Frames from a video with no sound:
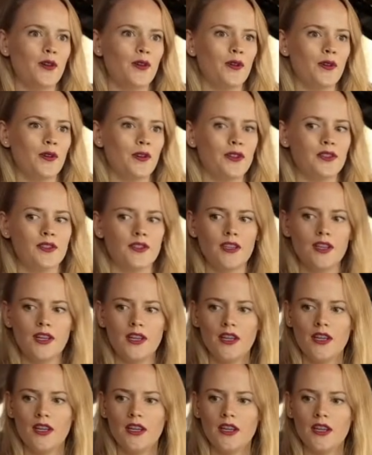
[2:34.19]
or as
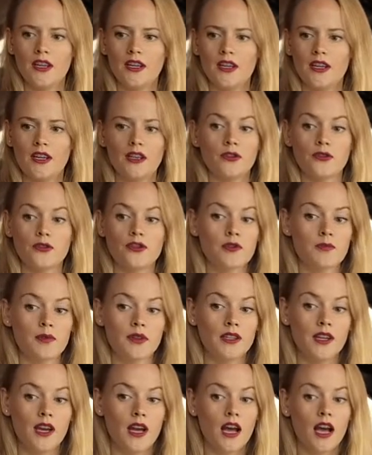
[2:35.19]
an
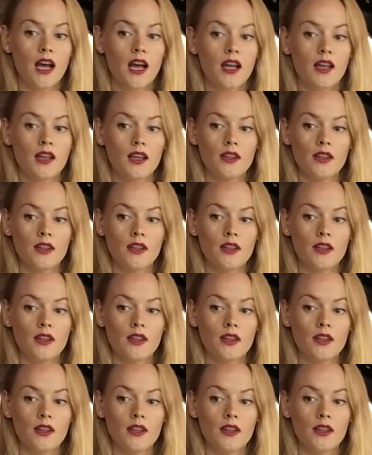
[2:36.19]
entrepreneur.